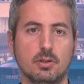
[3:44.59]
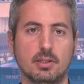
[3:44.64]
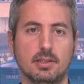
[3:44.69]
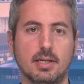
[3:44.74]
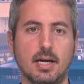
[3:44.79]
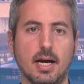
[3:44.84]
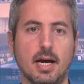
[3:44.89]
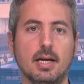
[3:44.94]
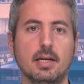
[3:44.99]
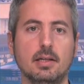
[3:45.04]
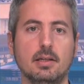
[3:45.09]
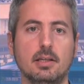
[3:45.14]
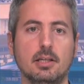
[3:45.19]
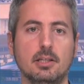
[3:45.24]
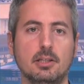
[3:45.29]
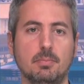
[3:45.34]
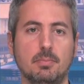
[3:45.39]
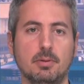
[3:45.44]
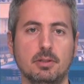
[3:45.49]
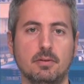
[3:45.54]
scan
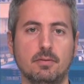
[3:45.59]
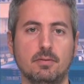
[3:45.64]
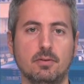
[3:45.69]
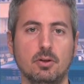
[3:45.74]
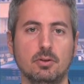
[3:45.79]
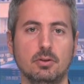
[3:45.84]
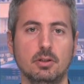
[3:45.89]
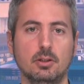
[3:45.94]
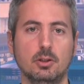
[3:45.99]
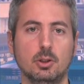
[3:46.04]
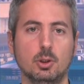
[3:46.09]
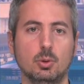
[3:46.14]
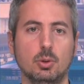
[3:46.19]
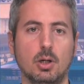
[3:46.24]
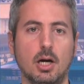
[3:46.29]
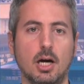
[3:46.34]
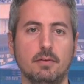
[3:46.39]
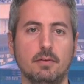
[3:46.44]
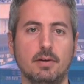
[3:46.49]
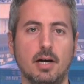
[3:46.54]
each piece of content to
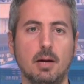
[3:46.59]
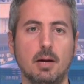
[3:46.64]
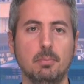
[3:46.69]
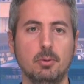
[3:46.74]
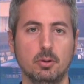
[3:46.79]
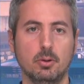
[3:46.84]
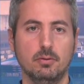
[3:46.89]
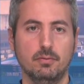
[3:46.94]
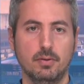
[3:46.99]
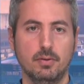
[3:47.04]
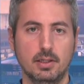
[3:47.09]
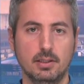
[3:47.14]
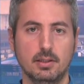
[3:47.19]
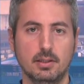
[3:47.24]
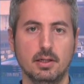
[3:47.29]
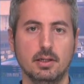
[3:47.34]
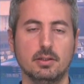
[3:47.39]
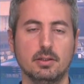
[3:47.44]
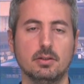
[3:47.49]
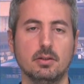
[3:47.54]
have upload
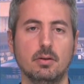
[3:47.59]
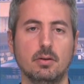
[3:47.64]
filters